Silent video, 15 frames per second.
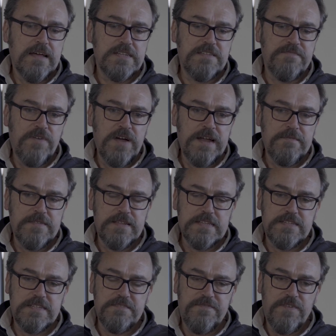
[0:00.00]

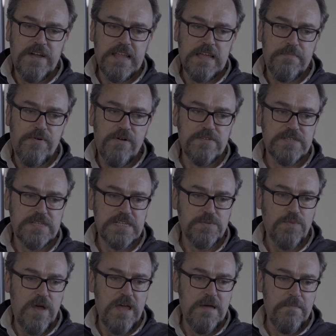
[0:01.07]
defining a
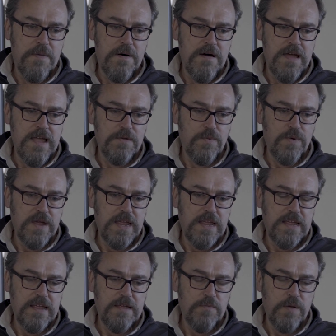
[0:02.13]
process whereby
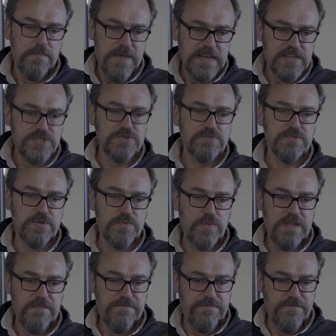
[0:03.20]
we make sure that
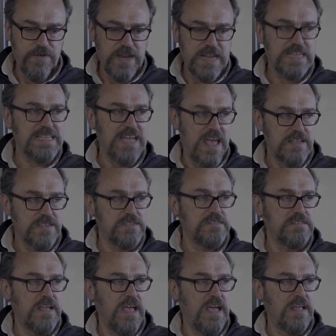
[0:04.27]
we fully test
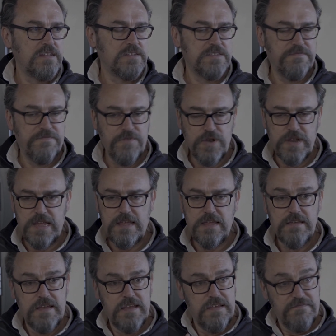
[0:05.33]
and fully
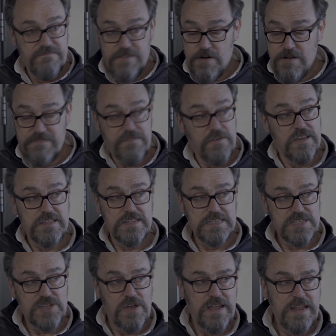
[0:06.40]
verify the
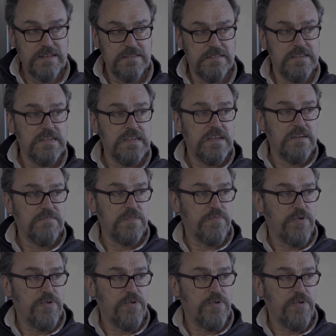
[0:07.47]
design of the